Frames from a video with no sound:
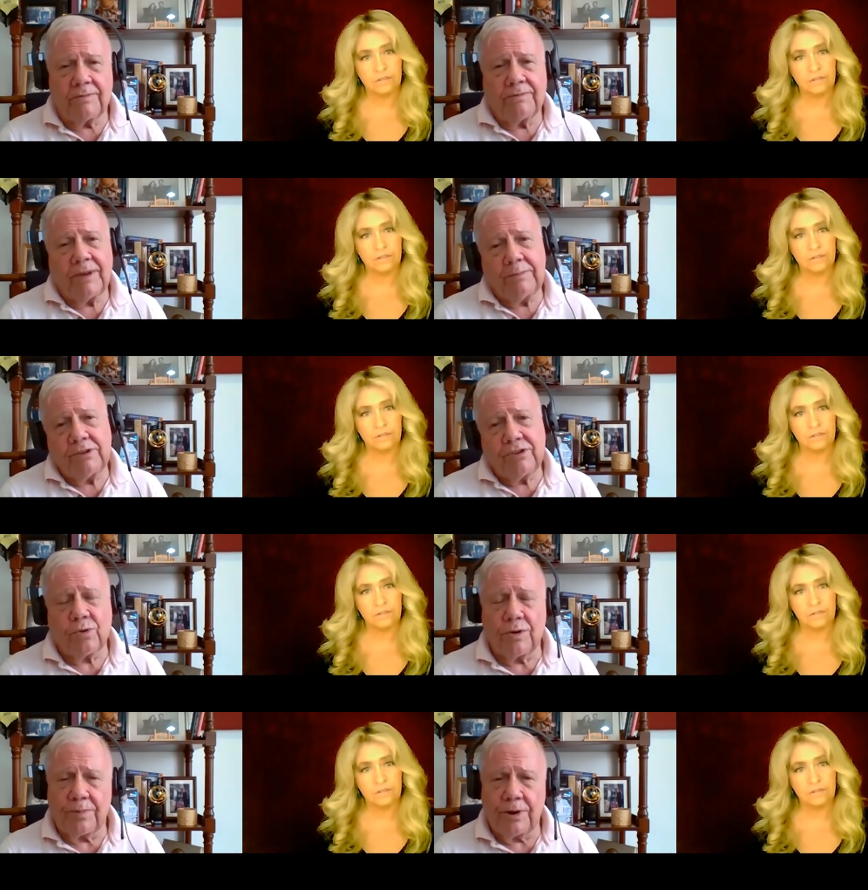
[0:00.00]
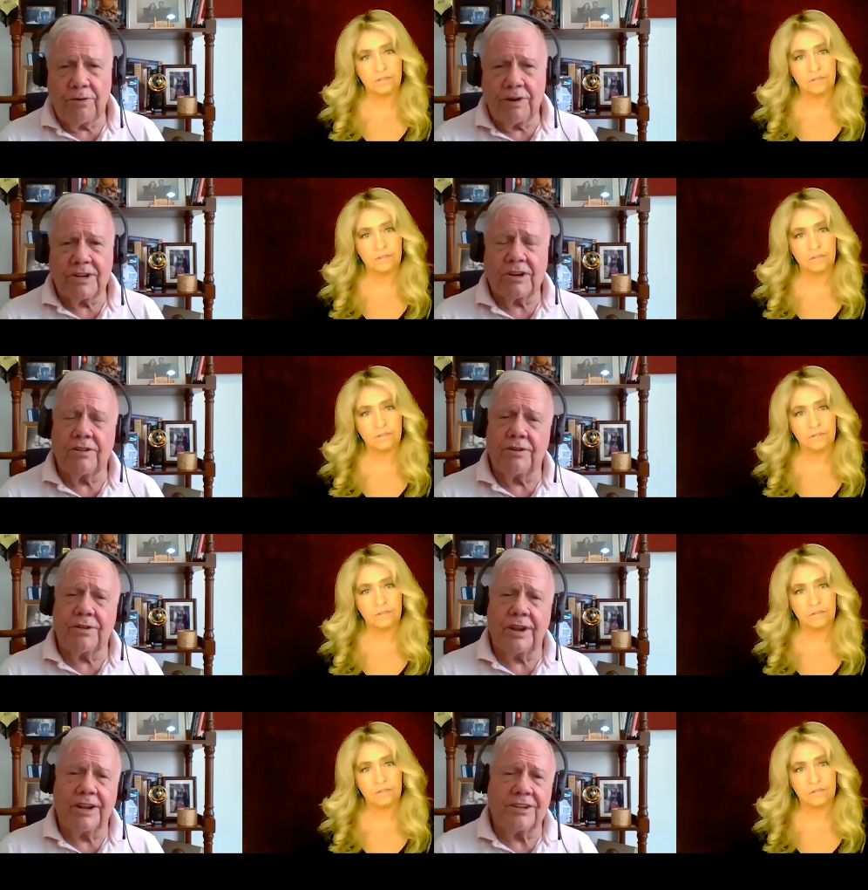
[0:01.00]
Speaker 1: Maybe short periods, other
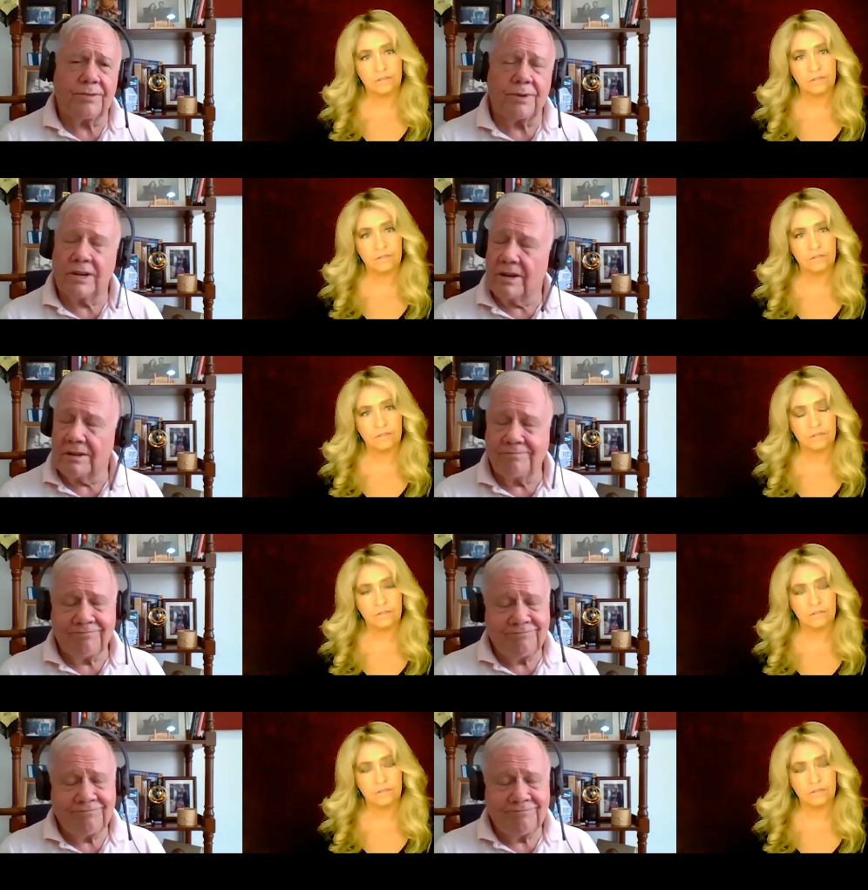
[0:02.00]
things, but no.